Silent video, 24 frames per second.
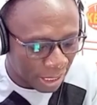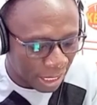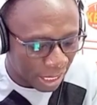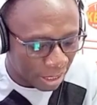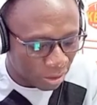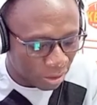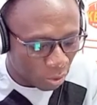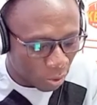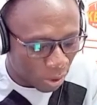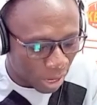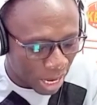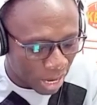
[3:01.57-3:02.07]

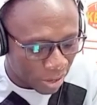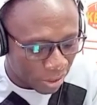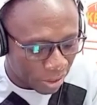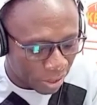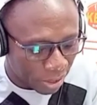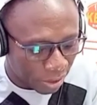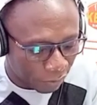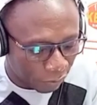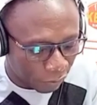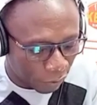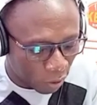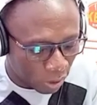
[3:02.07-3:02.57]

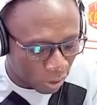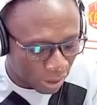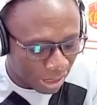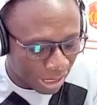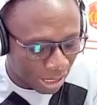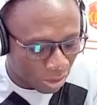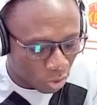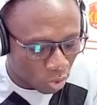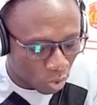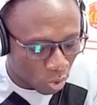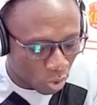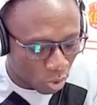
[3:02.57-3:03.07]
inquiry for
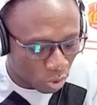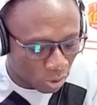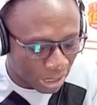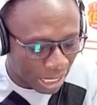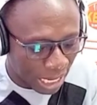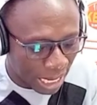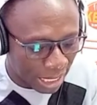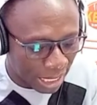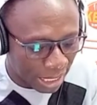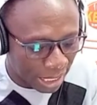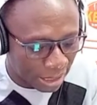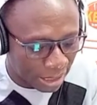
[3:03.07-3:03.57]
Sassuolo
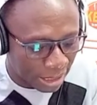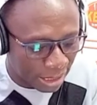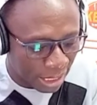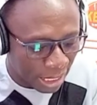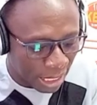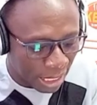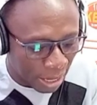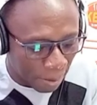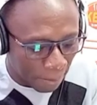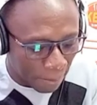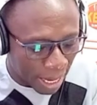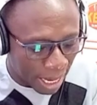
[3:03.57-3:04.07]
target
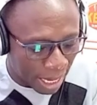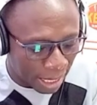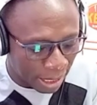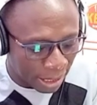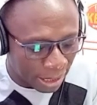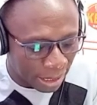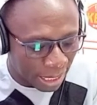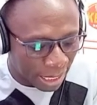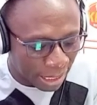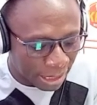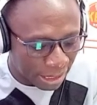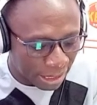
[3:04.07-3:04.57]
man,
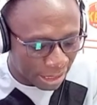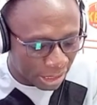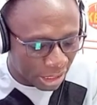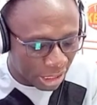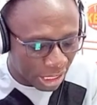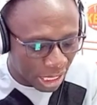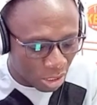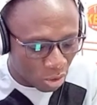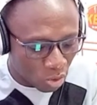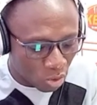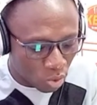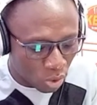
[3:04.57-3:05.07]
that is
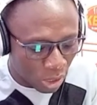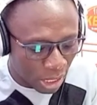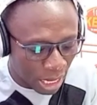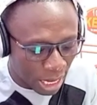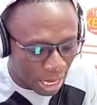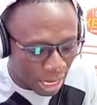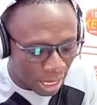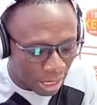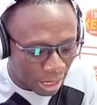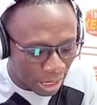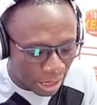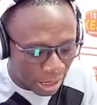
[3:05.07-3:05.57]

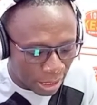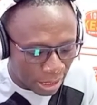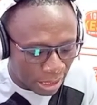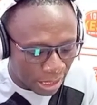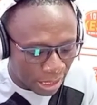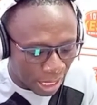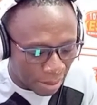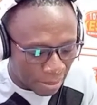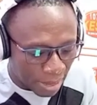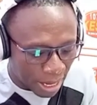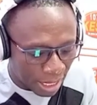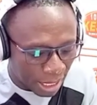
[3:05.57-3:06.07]
Gianluca
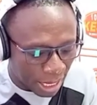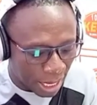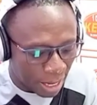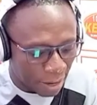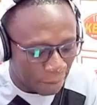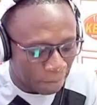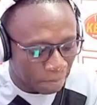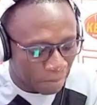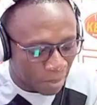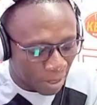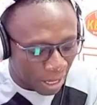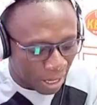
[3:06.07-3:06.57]
Scamacca.
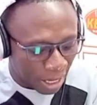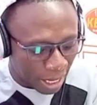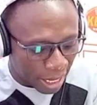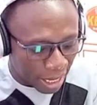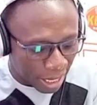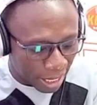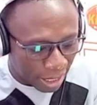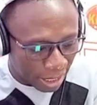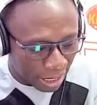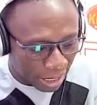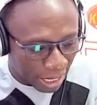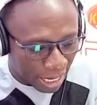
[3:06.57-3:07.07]

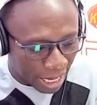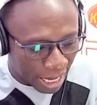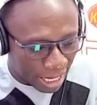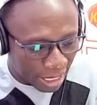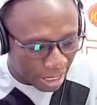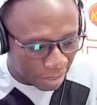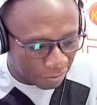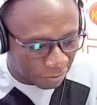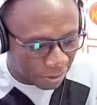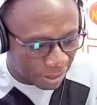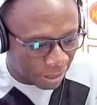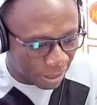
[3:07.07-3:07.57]
And
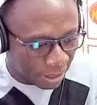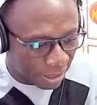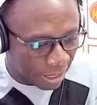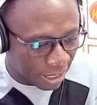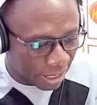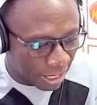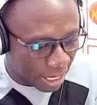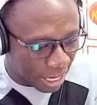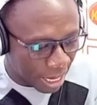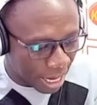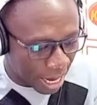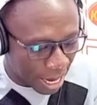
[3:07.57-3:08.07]
Cardiff
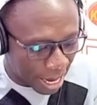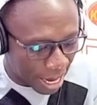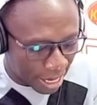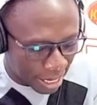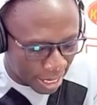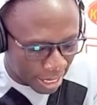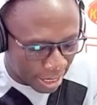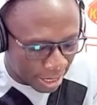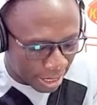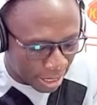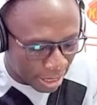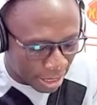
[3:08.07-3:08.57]
City are
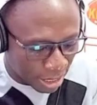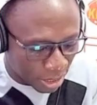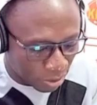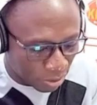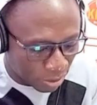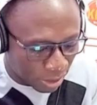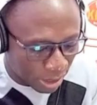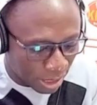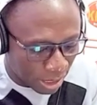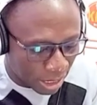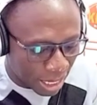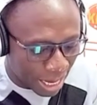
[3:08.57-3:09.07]
in the
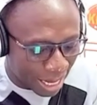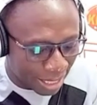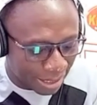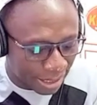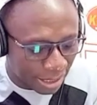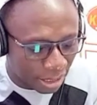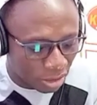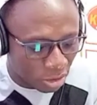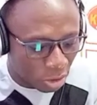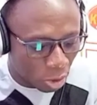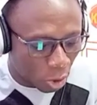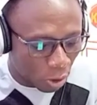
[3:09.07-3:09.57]
news. They are
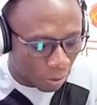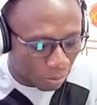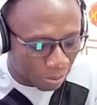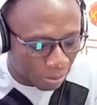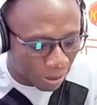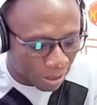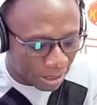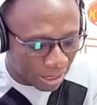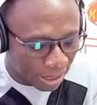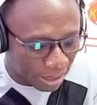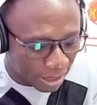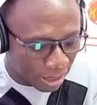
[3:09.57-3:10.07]
set to
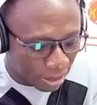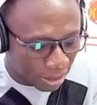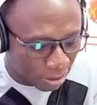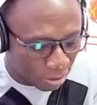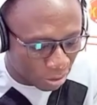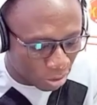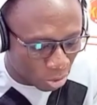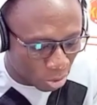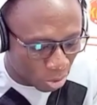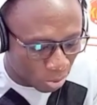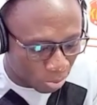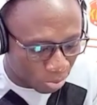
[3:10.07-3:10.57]
complete a deal
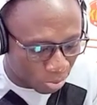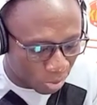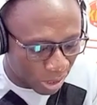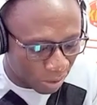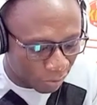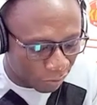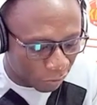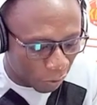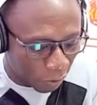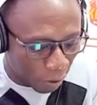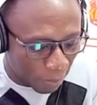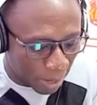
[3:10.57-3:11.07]
to bring
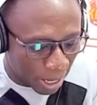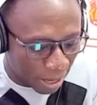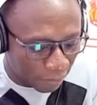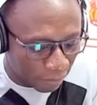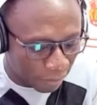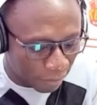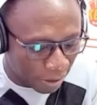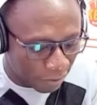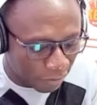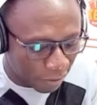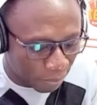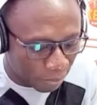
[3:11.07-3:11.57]
former
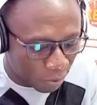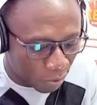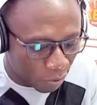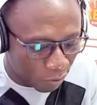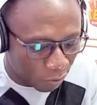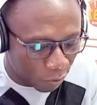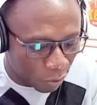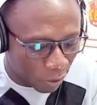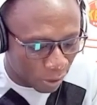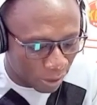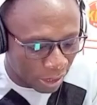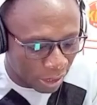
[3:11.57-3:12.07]
Liverpool
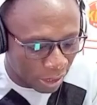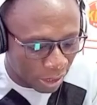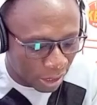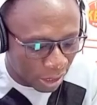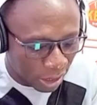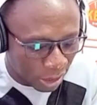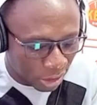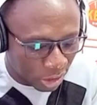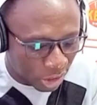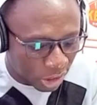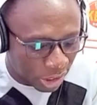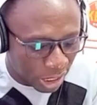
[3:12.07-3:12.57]
forward
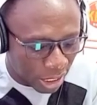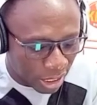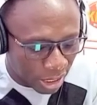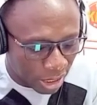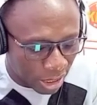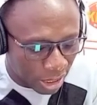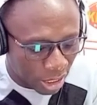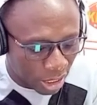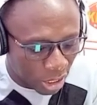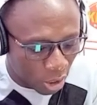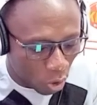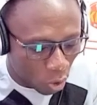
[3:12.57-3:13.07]

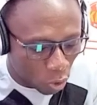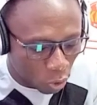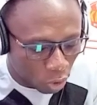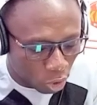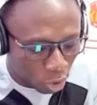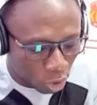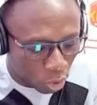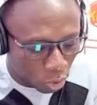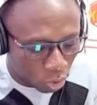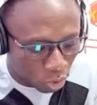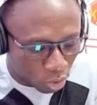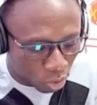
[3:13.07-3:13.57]
Seyi
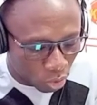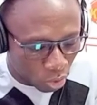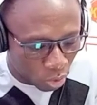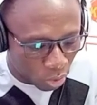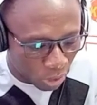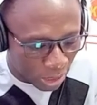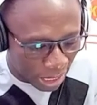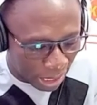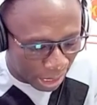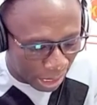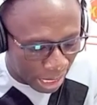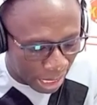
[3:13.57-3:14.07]
Ojo to
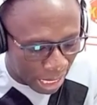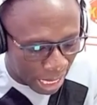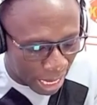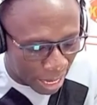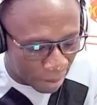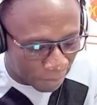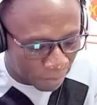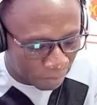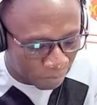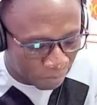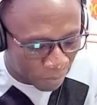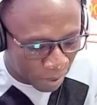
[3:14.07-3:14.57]
the
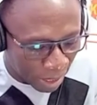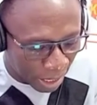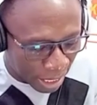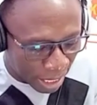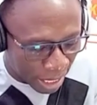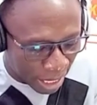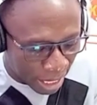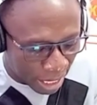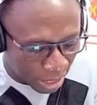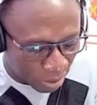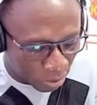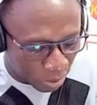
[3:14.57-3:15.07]
club.
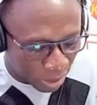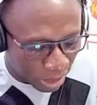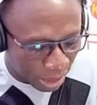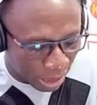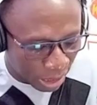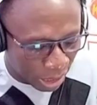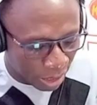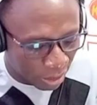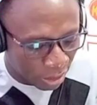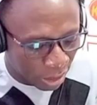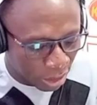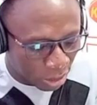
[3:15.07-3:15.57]
And
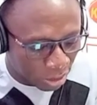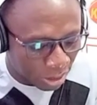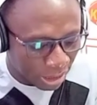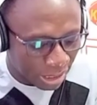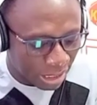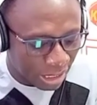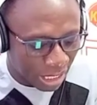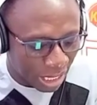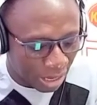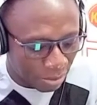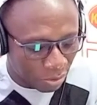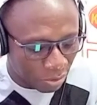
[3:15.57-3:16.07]
quickly,
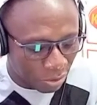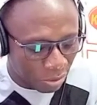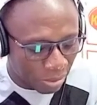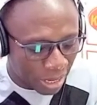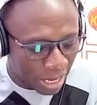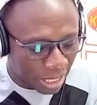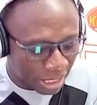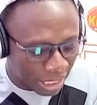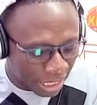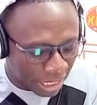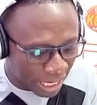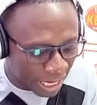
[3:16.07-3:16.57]
Tottenham
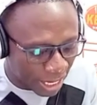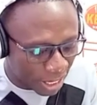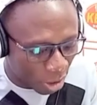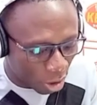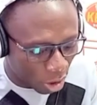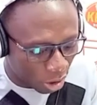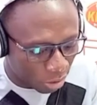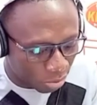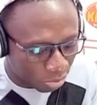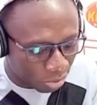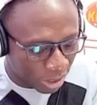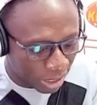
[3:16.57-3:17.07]
remain keen
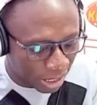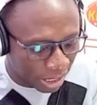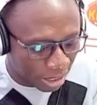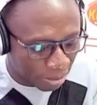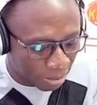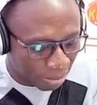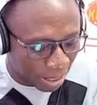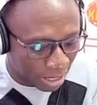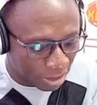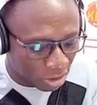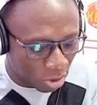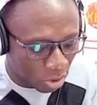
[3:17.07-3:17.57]
on bringing
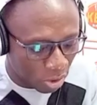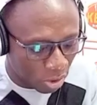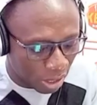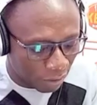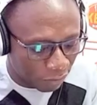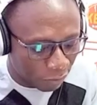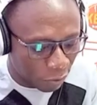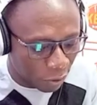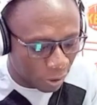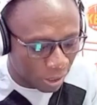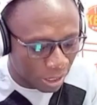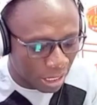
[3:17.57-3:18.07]
Barcelona
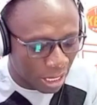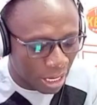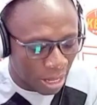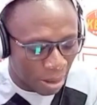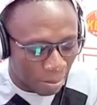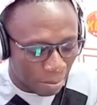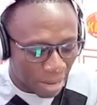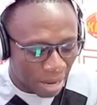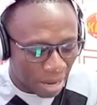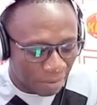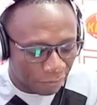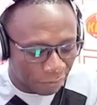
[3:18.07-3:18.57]
forward
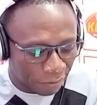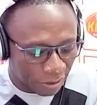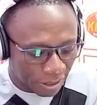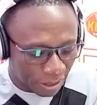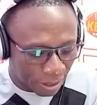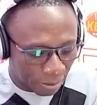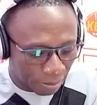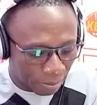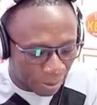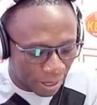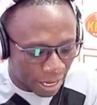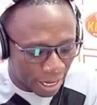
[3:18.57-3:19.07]
Memphis
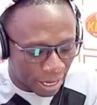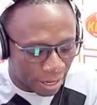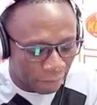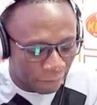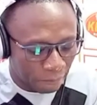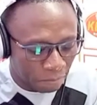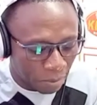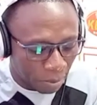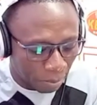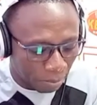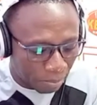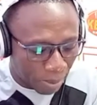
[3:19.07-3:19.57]
Depay
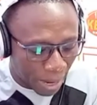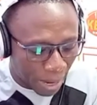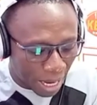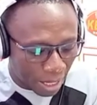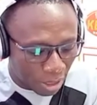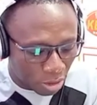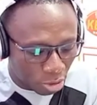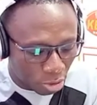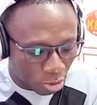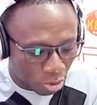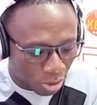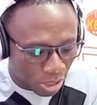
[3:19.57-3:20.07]
back
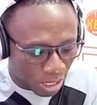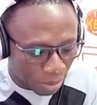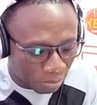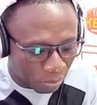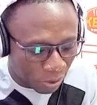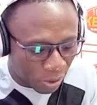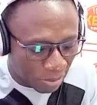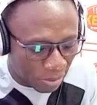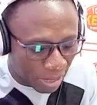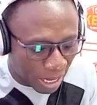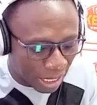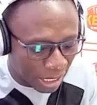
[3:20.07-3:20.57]
to the
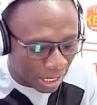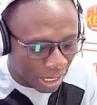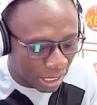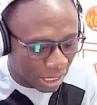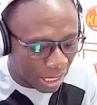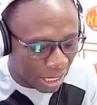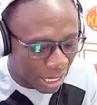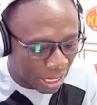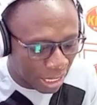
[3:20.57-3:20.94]
Premier League.